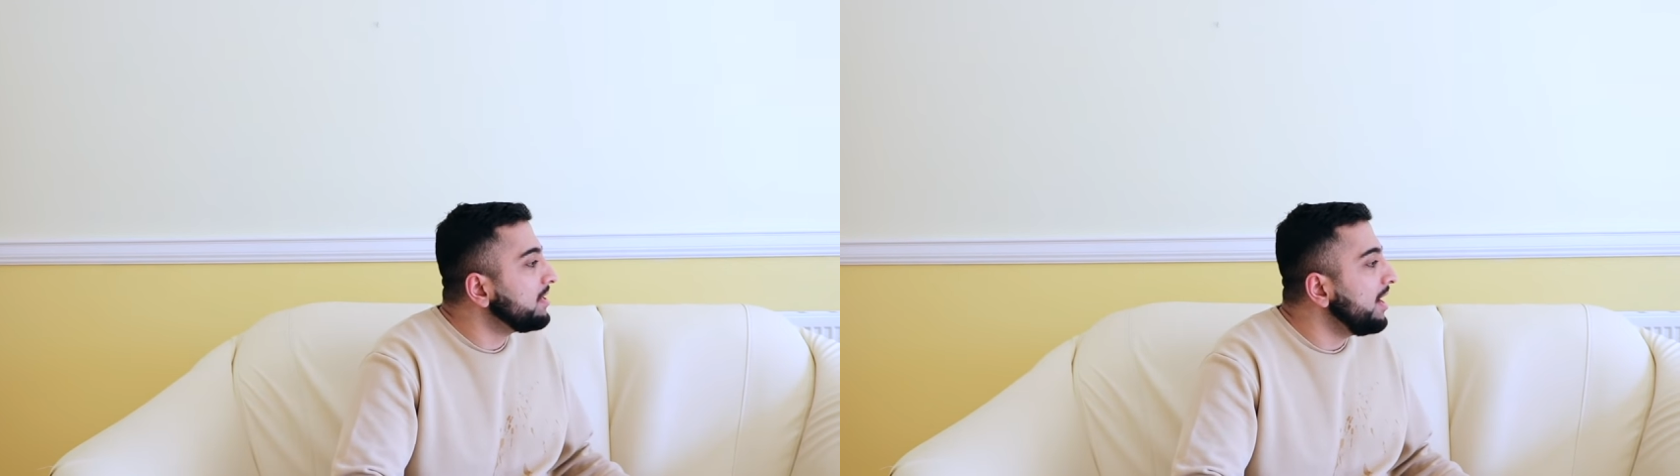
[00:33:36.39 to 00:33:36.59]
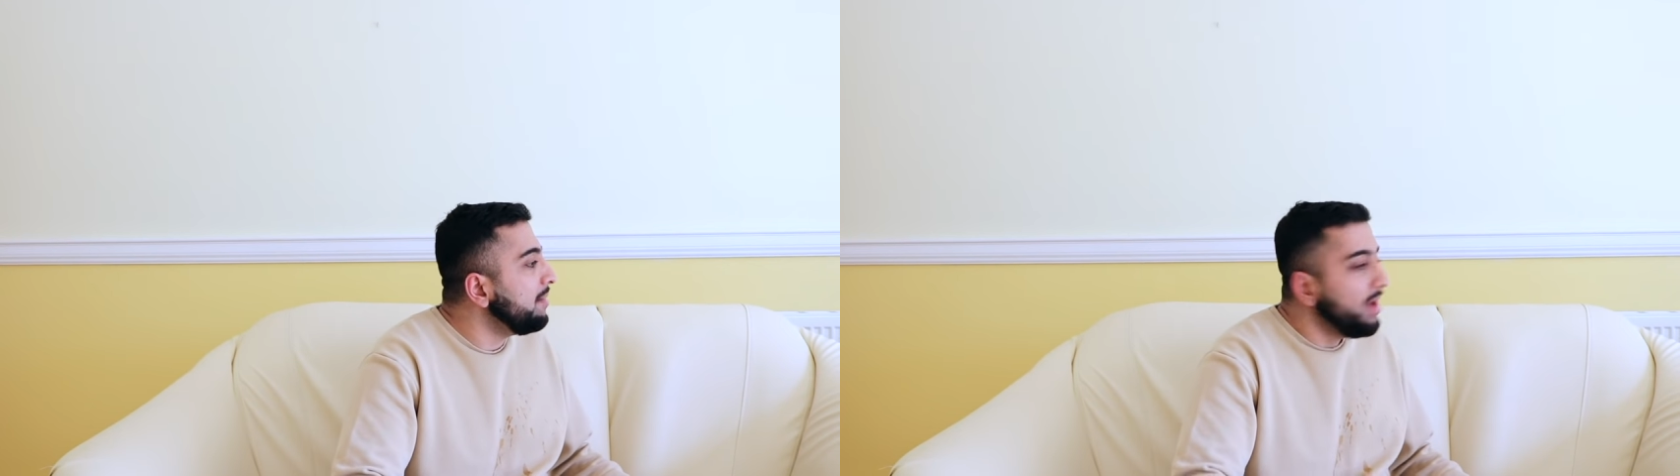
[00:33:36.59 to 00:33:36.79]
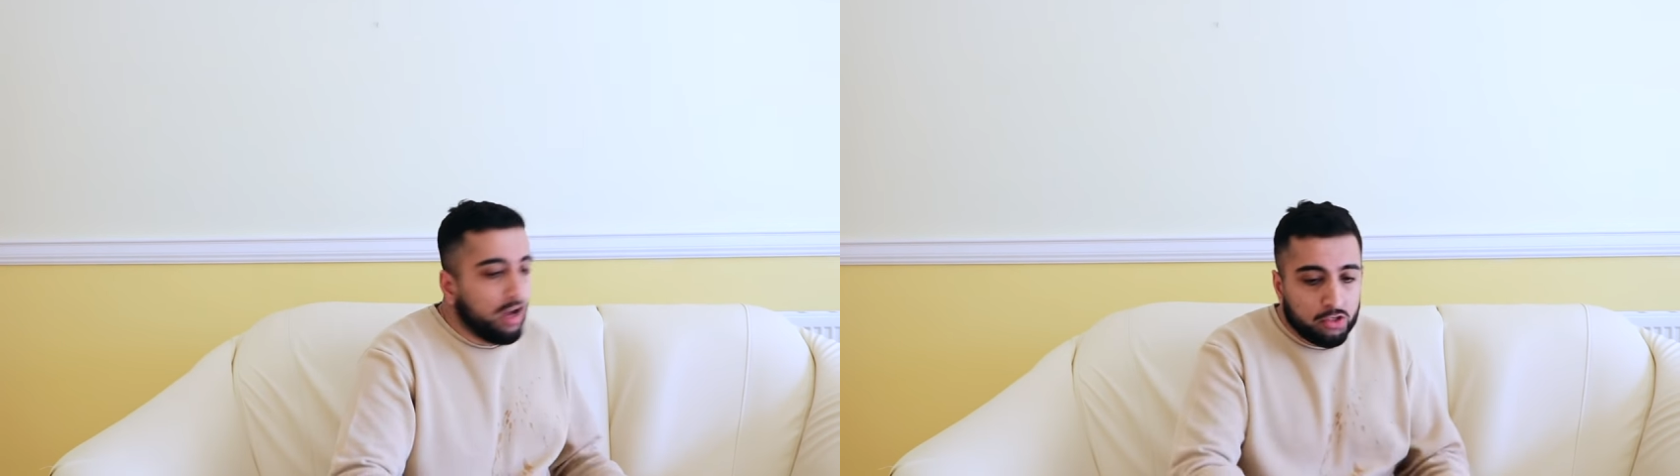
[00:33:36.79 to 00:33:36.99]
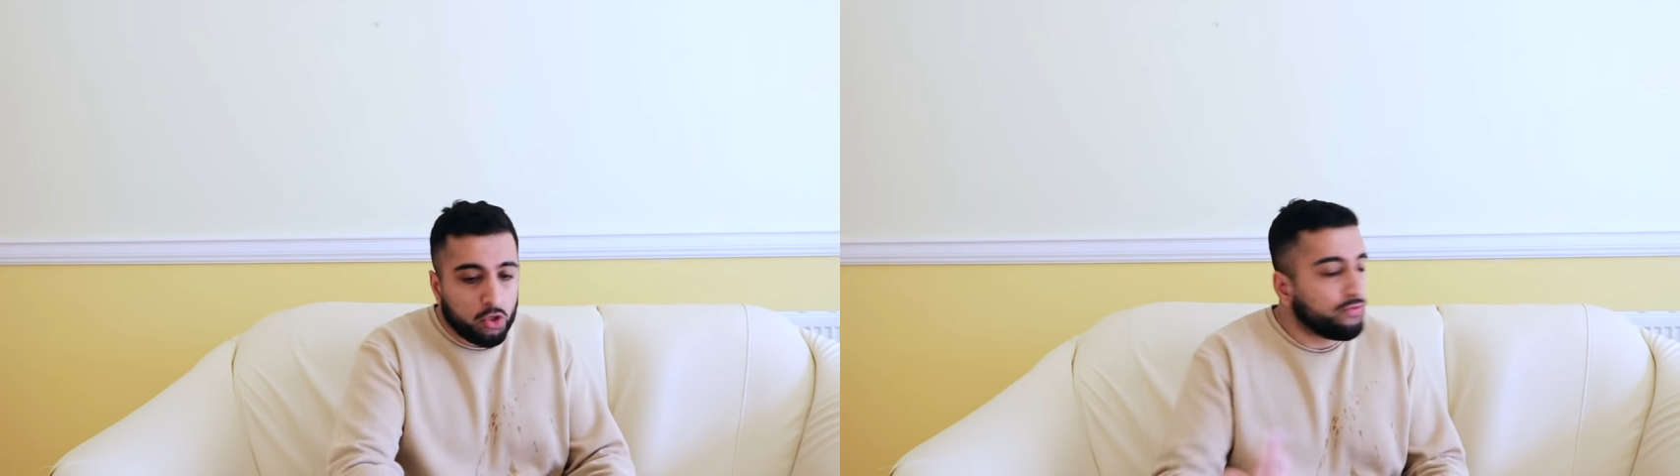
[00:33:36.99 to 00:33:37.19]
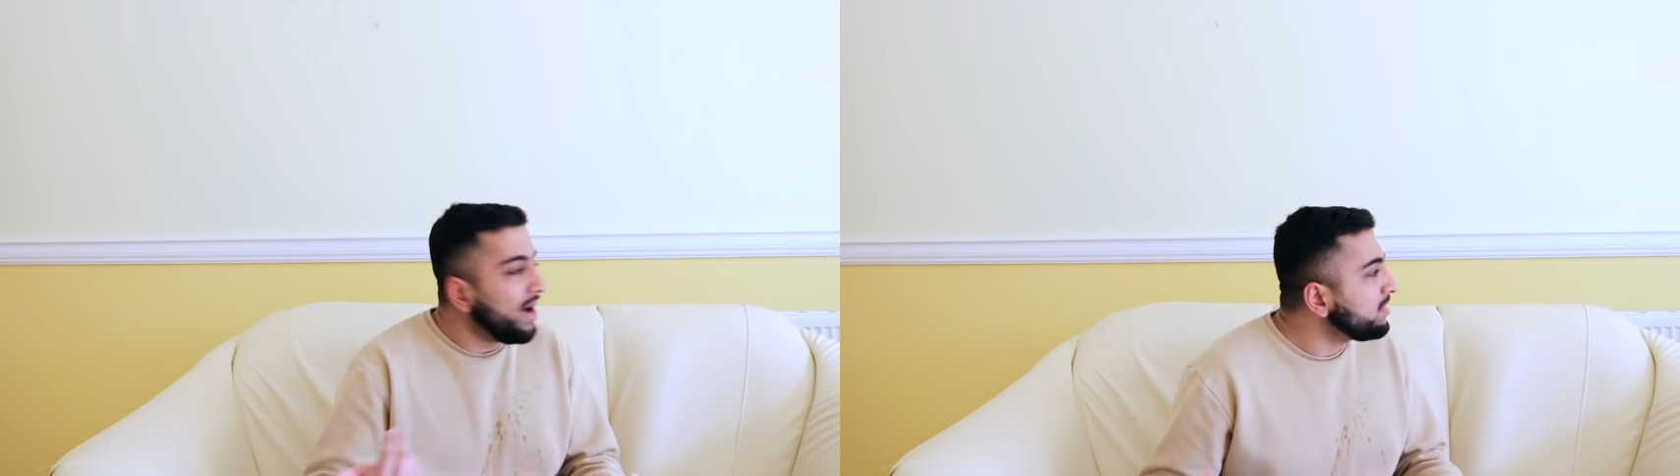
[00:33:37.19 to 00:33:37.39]
time,
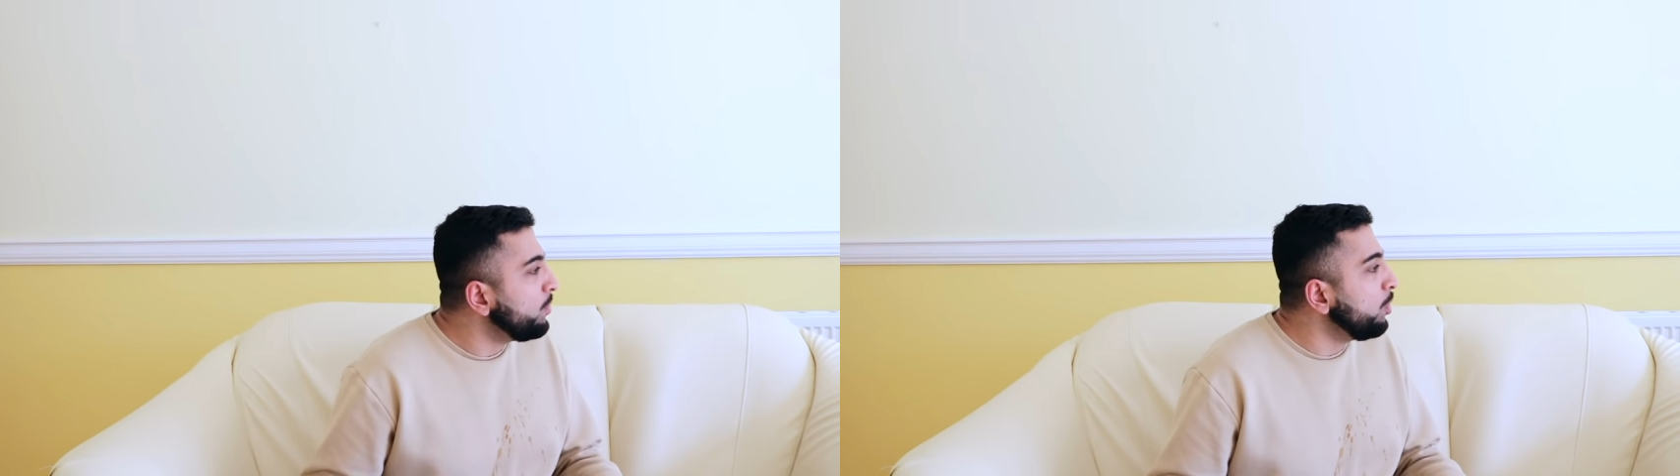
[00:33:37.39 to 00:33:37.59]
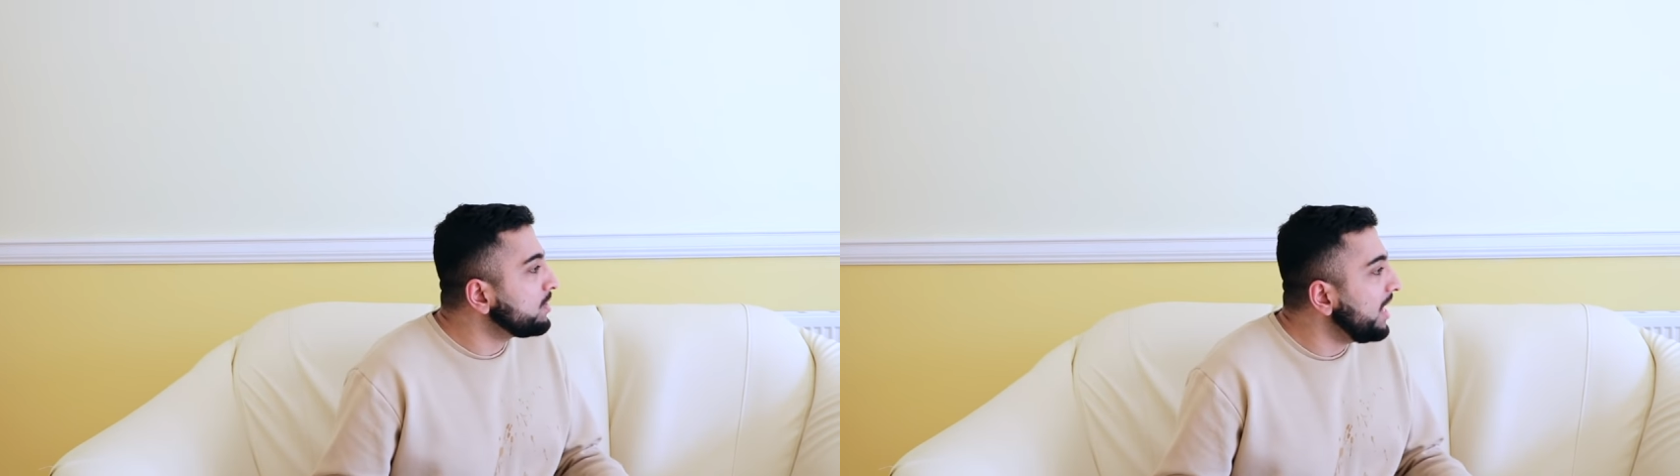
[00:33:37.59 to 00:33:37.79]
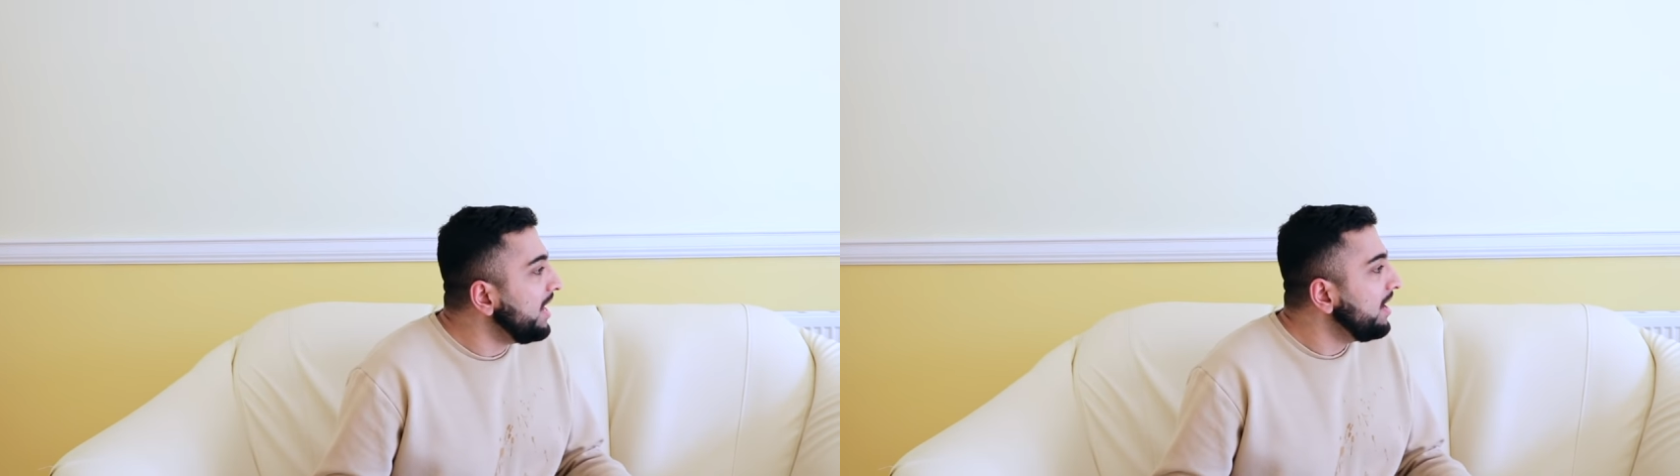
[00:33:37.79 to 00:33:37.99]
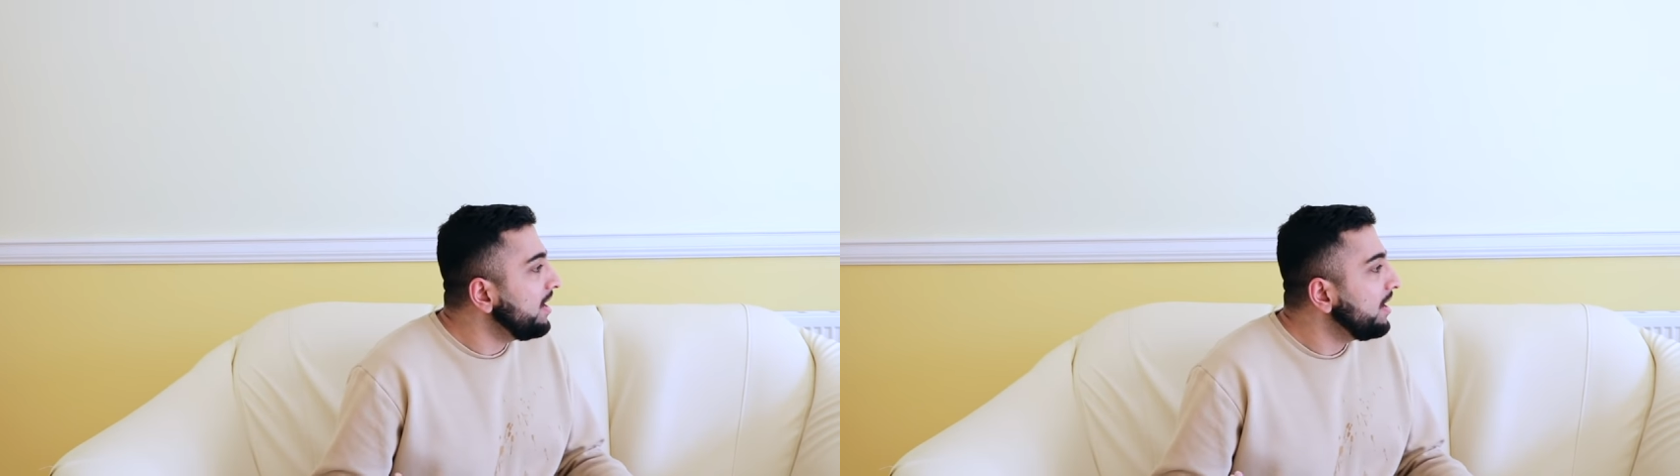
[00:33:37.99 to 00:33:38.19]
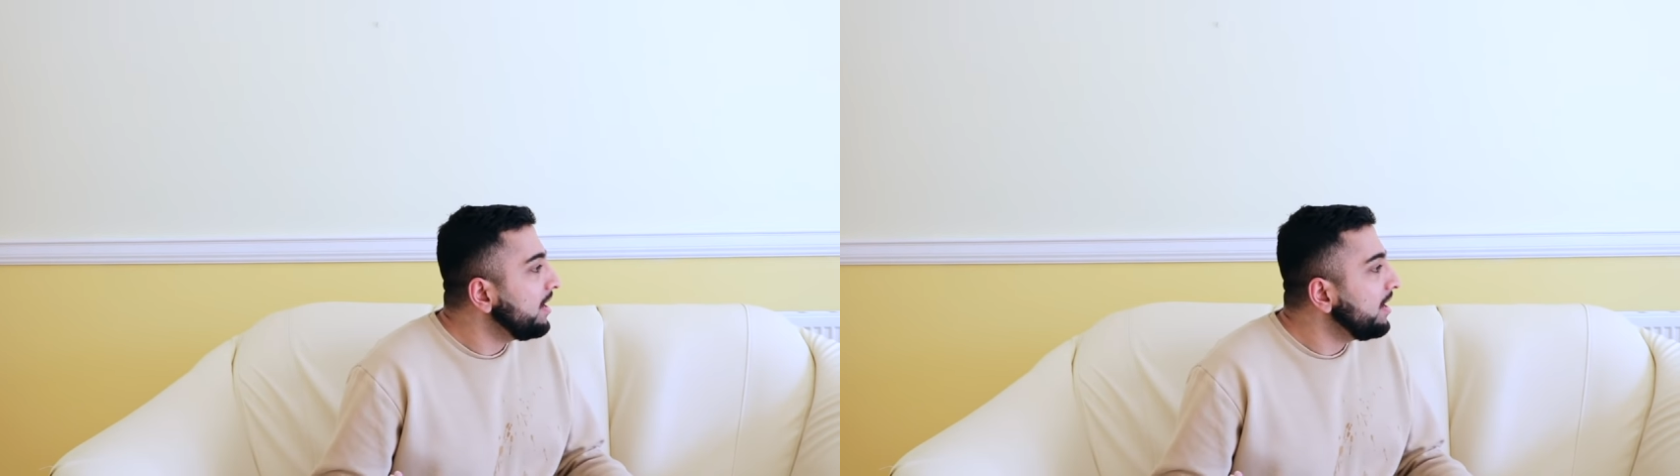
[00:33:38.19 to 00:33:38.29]
so I drank the water.